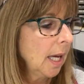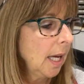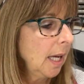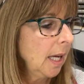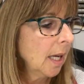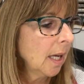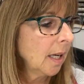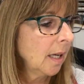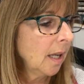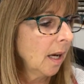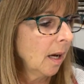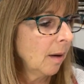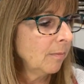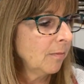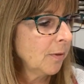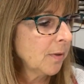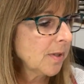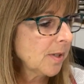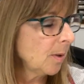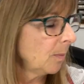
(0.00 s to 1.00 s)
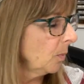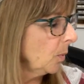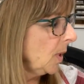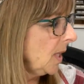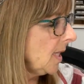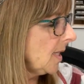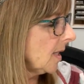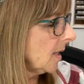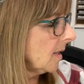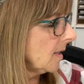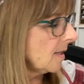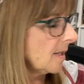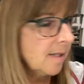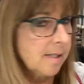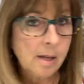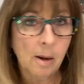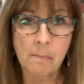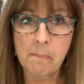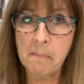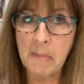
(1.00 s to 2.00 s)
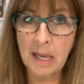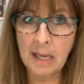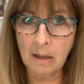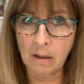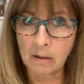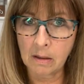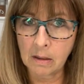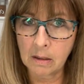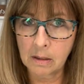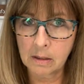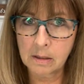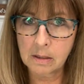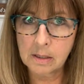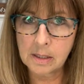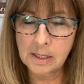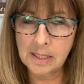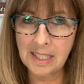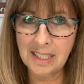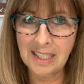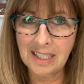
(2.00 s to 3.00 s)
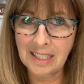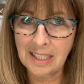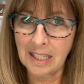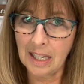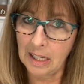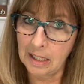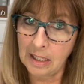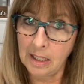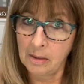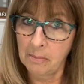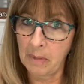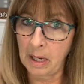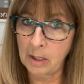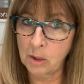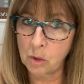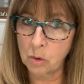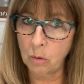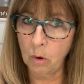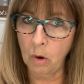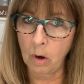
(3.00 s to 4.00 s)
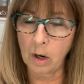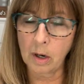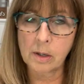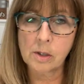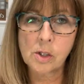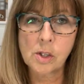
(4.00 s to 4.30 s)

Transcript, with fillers: And for some reason, some mail didn't get in my drawer.